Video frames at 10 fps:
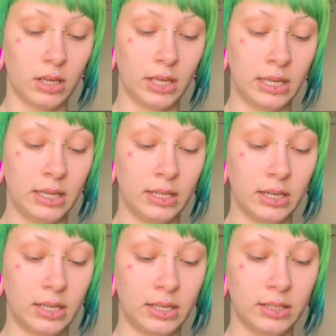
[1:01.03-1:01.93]
It
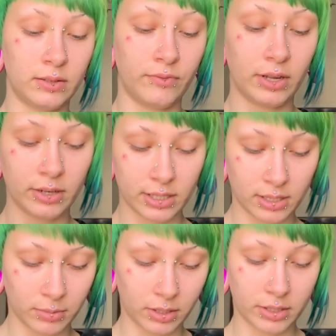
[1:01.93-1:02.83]
is very
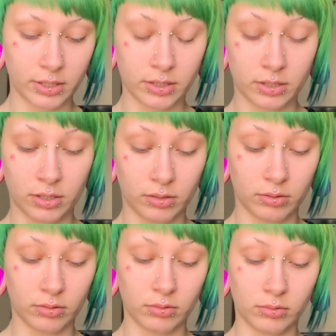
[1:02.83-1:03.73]
similar
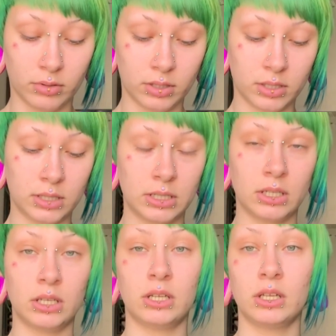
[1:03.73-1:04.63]
to
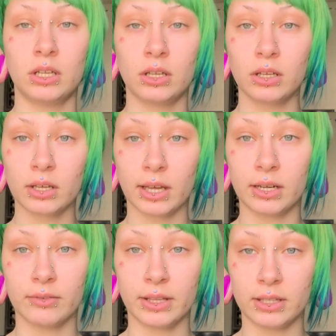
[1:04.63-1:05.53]
kind
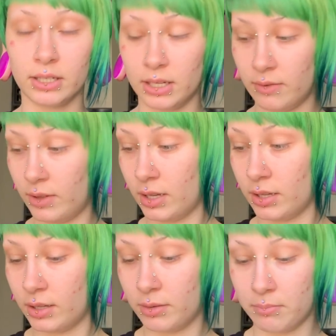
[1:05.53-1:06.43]
of like the
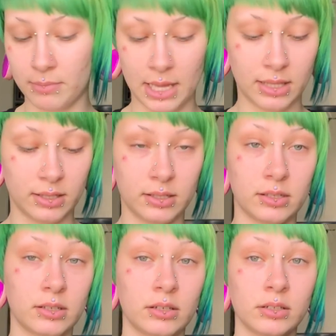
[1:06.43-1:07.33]
Nivea
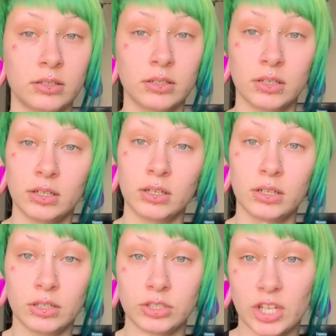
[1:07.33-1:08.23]
Men's
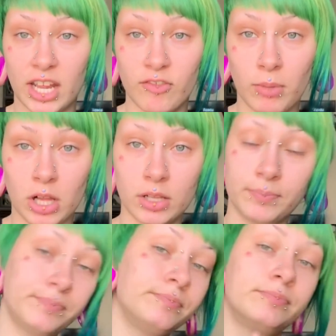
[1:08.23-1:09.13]
Shave Balm.